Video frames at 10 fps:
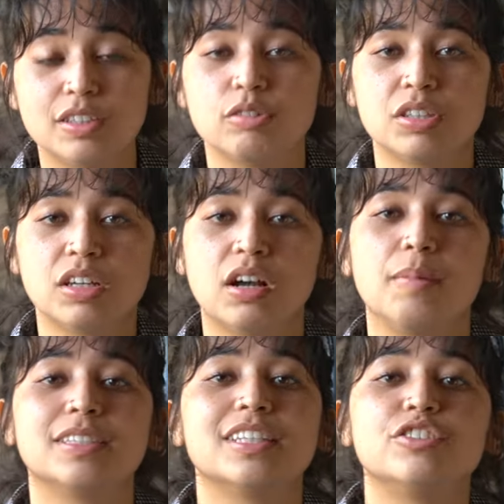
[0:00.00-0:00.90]
Those are the
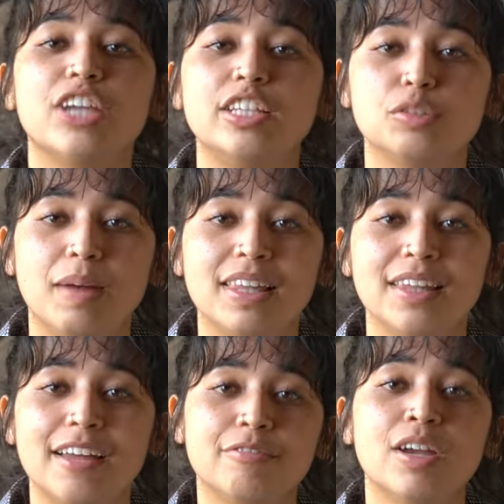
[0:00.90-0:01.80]
comics that changed my
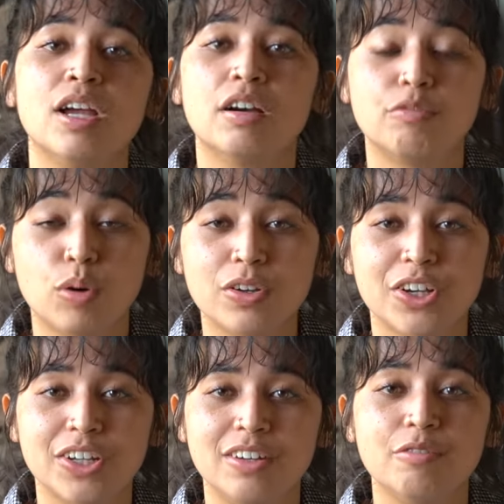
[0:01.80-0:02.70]
life for
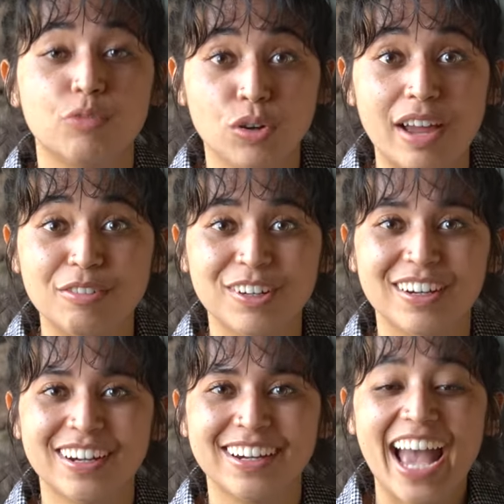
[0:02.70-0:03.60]
good forever.
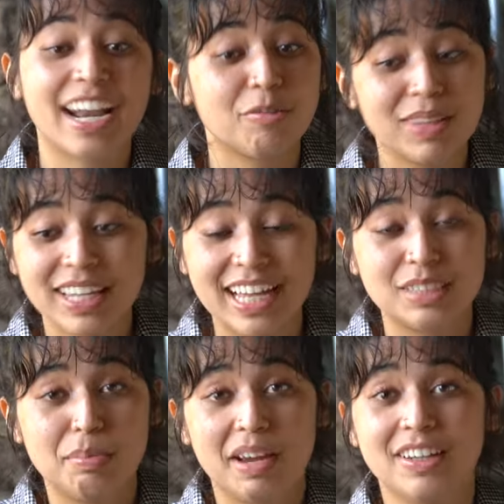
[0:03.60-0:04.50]
And I really had
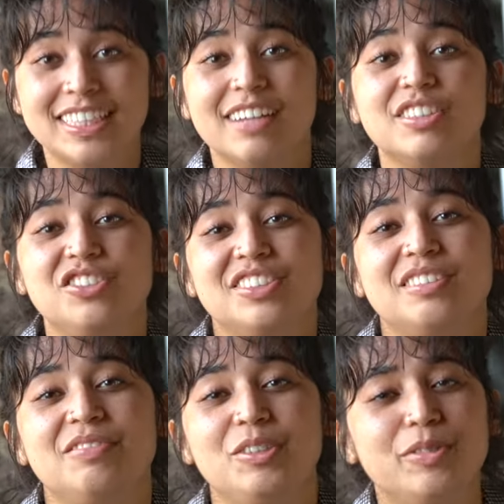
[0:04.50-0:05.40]
to pare it down to just
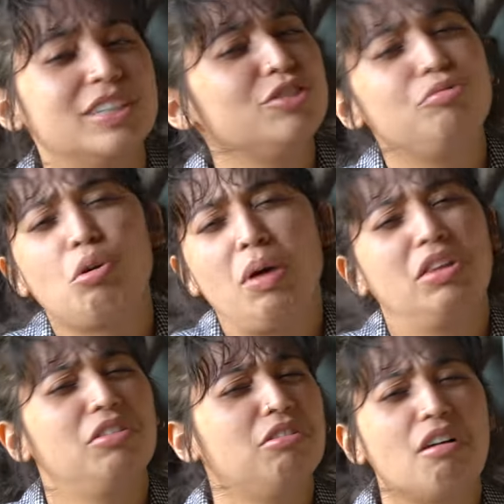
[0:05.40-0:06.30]
a few because you know I
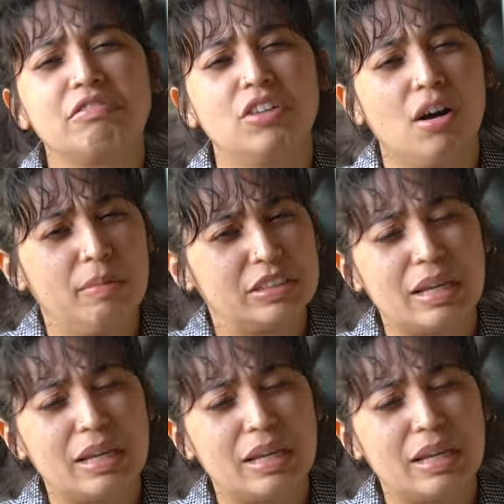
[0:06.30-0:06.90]
love comics.